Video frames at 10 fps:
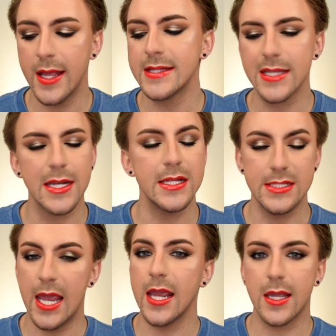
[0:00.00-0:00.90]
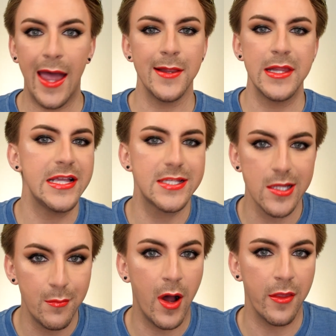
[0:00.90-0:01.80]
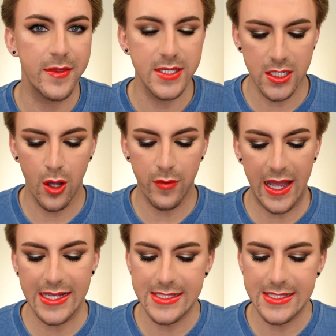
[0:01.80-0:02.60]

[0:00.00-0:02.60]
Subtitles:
it's gonna take at least a month to know that.